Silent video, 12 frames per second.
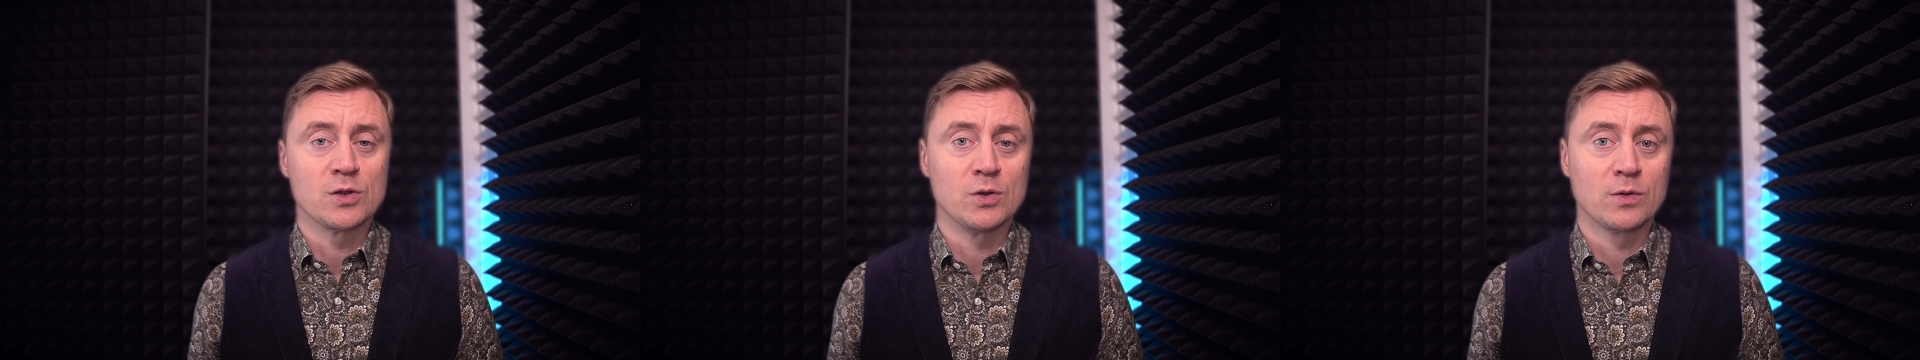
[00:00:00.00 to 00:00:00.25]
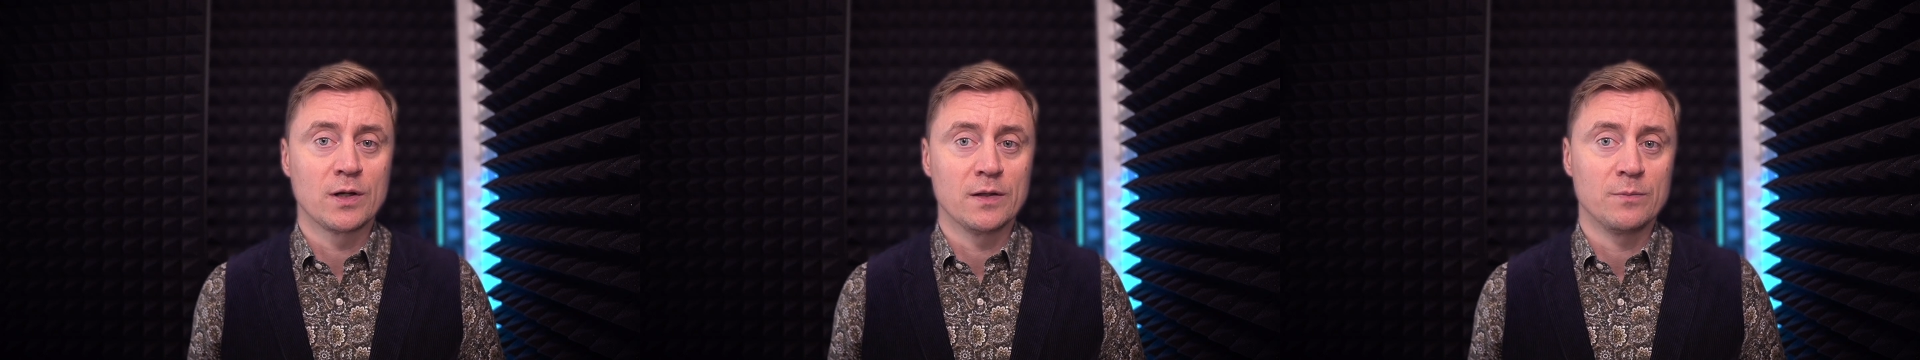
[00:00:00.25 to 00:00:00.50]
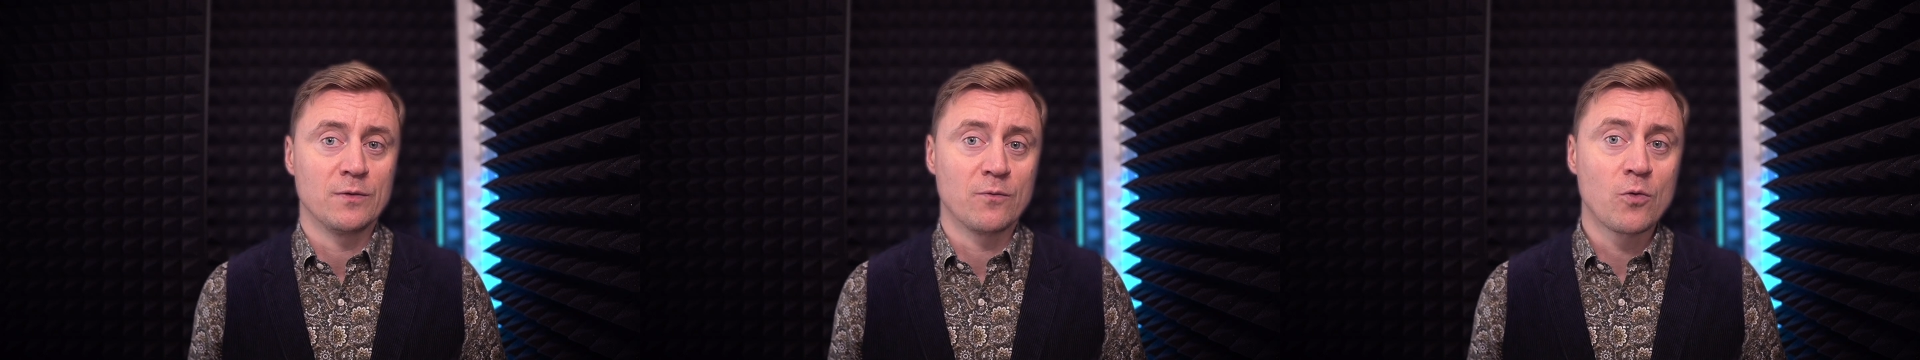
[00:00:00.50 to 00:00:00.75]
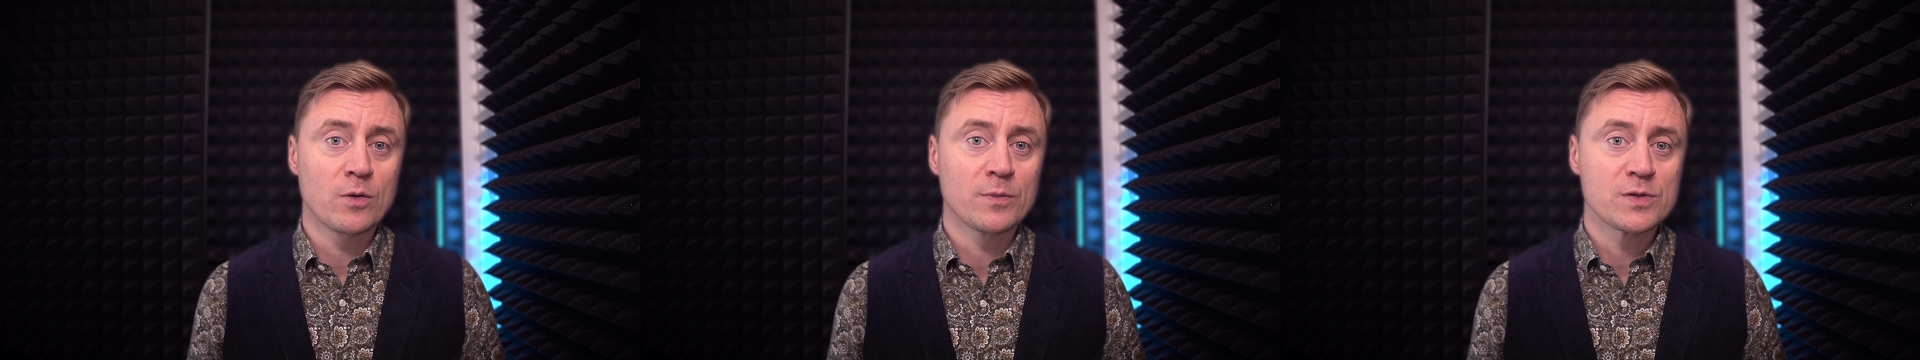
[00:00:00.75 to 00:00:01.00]
look at
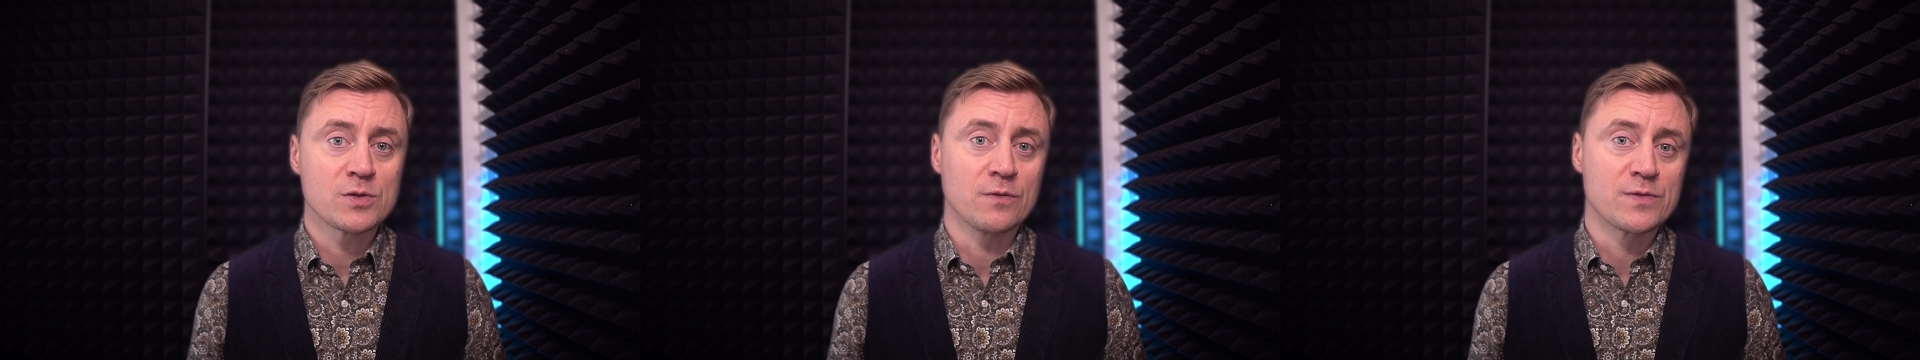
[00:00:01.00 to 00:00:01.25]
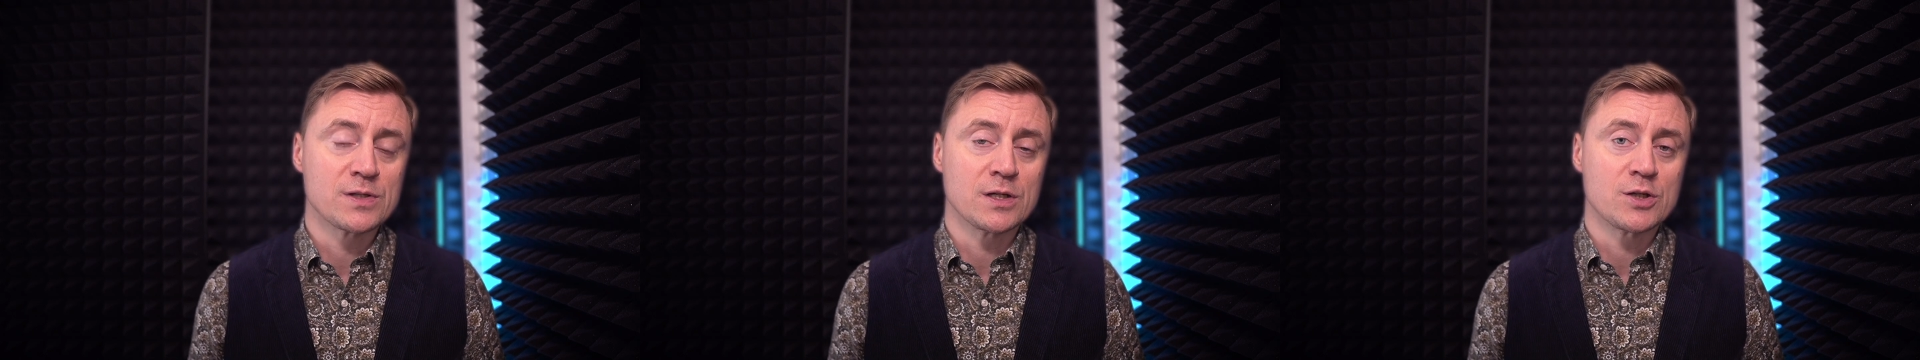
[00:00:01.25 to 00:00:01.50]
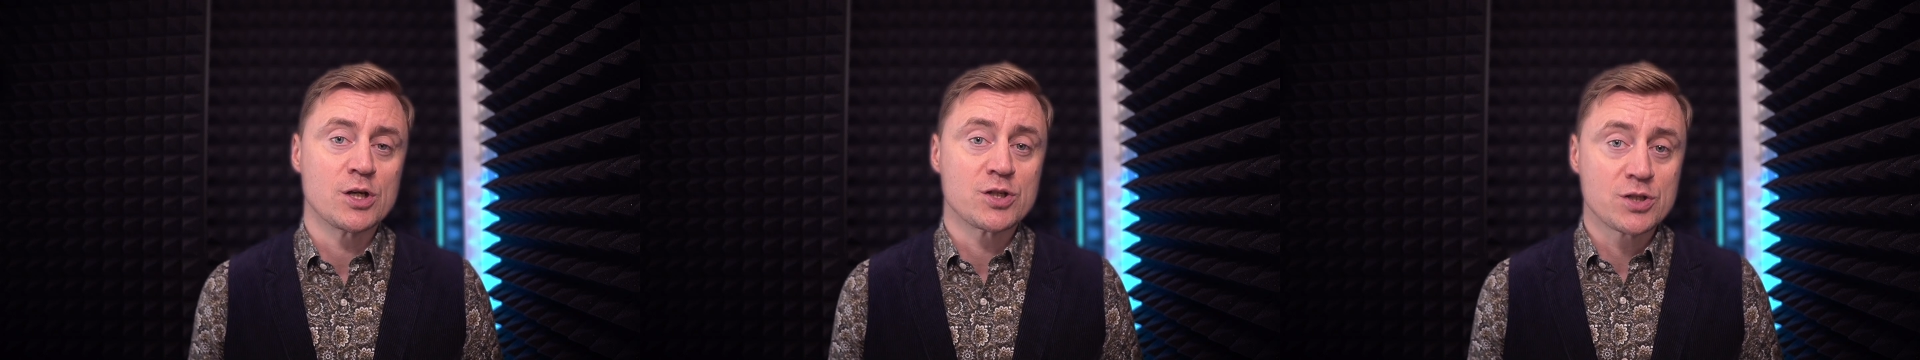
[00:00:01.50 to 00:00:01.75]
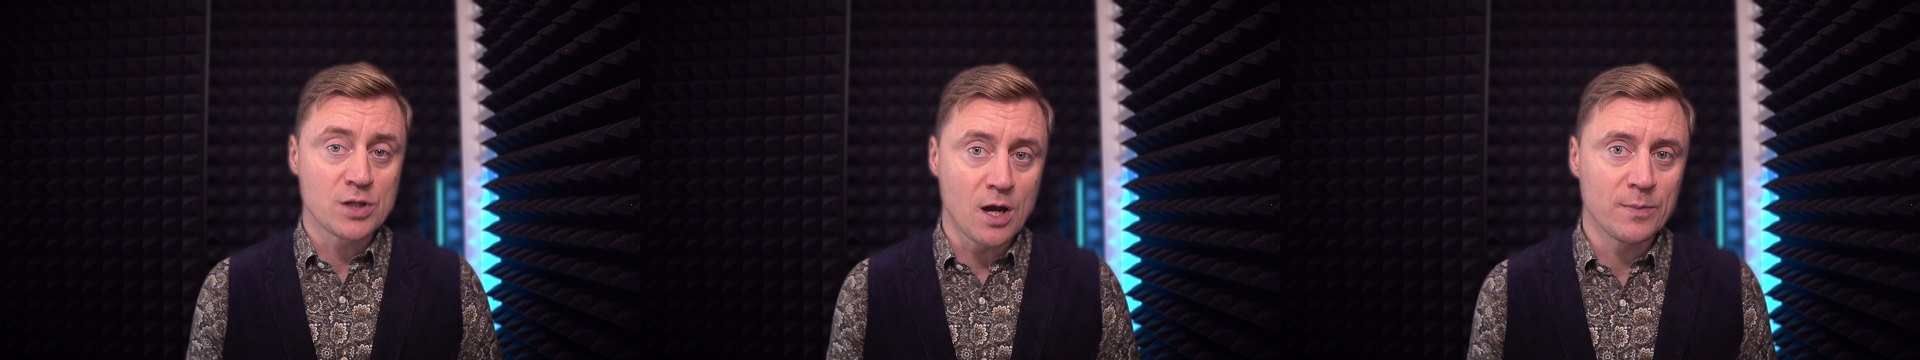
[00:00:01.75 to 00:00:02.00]
performance of such a
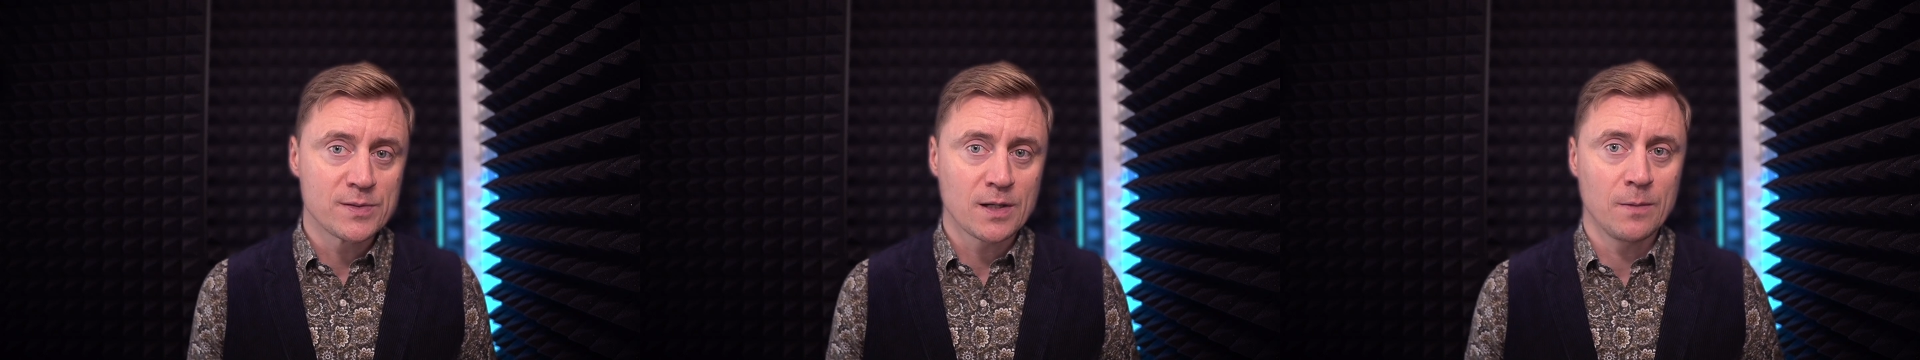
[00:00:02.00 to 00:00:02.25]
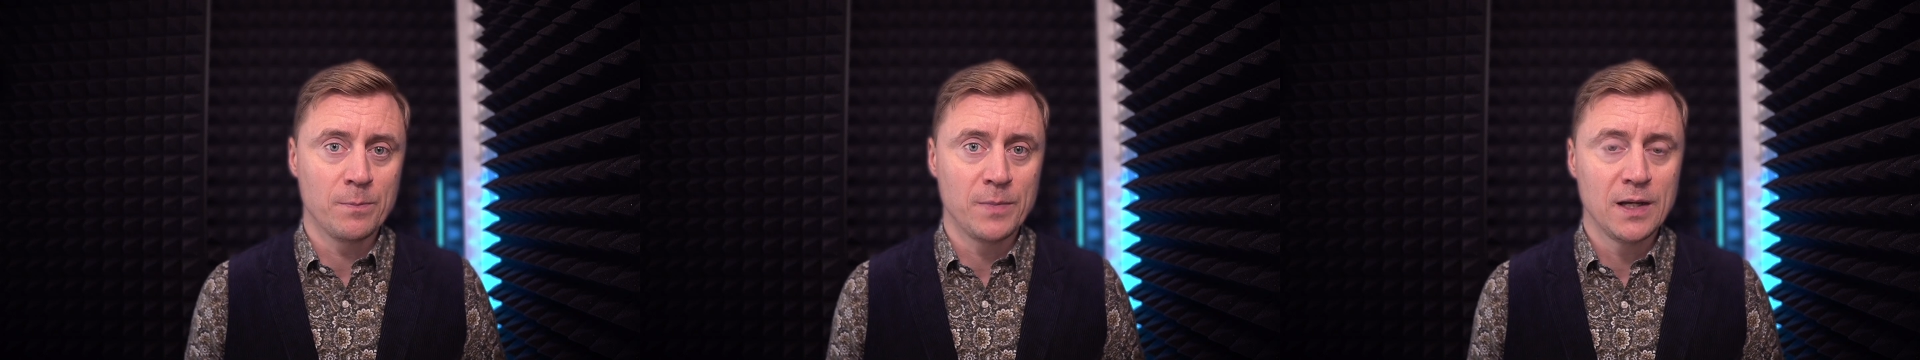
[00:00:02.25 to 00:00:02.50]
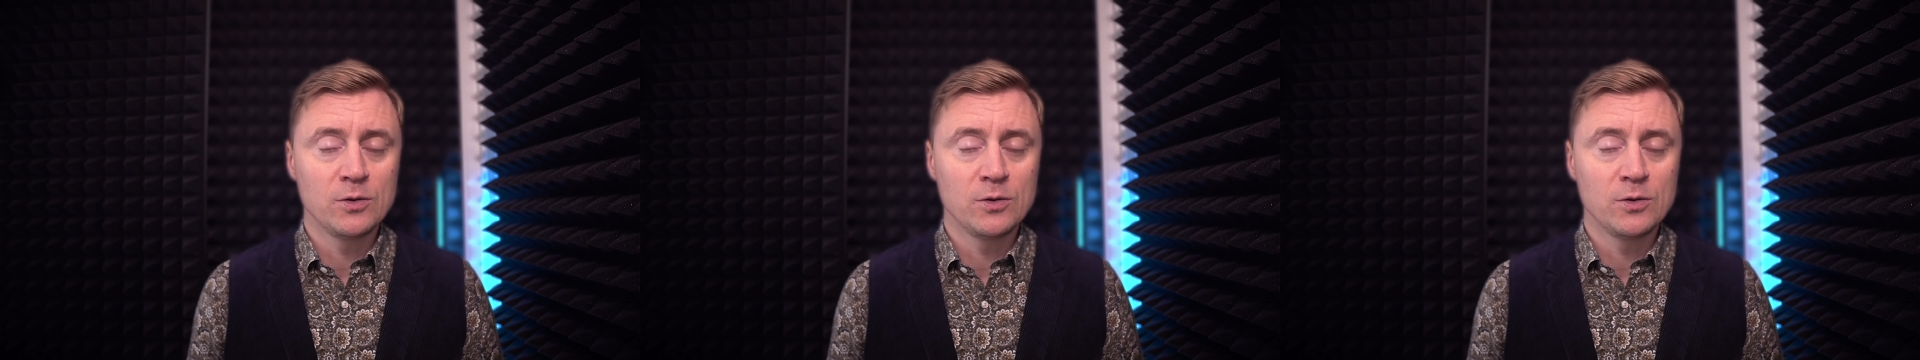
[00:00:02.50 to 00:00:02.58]
stopped campaign,